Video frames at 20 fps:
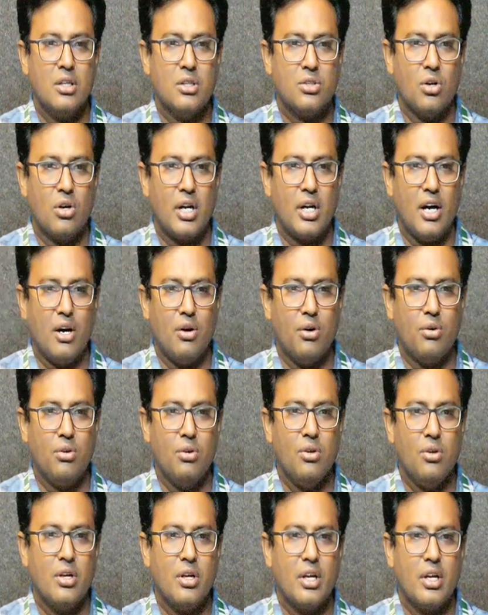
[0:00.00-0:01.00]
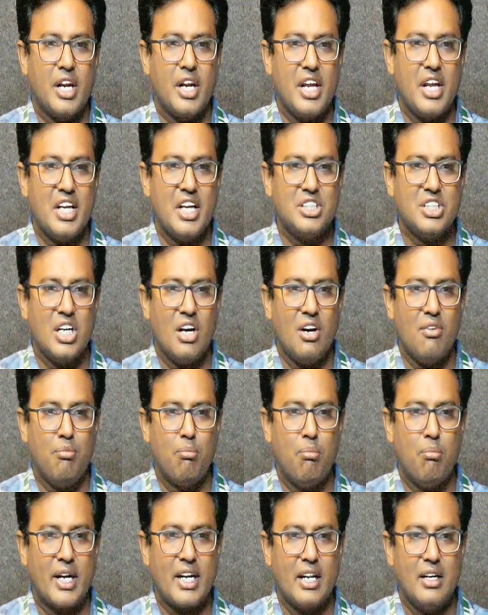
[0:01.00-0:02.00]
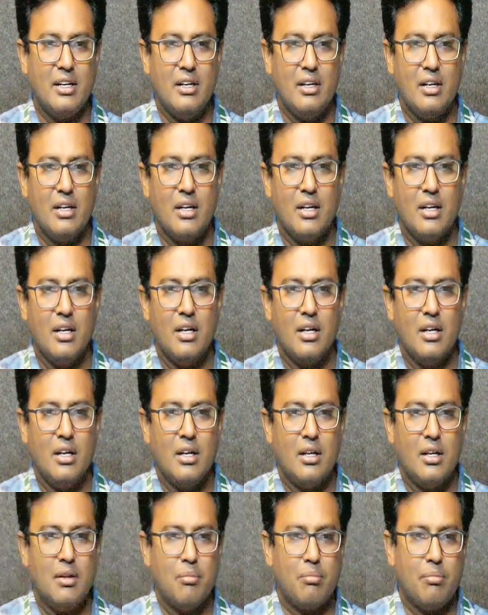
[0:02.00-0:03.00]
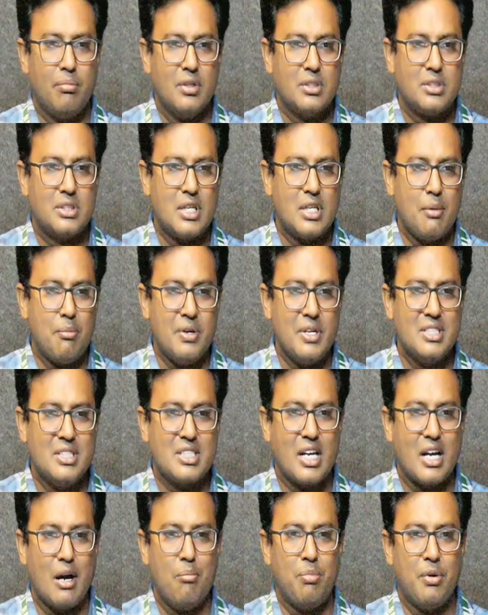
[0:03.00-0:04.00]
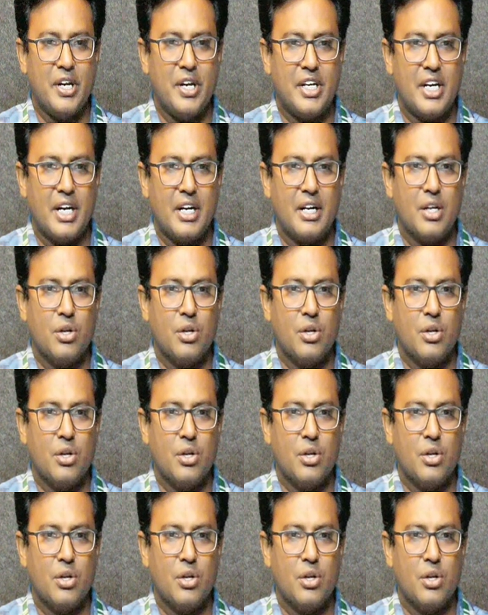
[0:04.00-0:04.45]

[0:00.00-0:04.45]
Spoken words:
So now creation of button step is completed.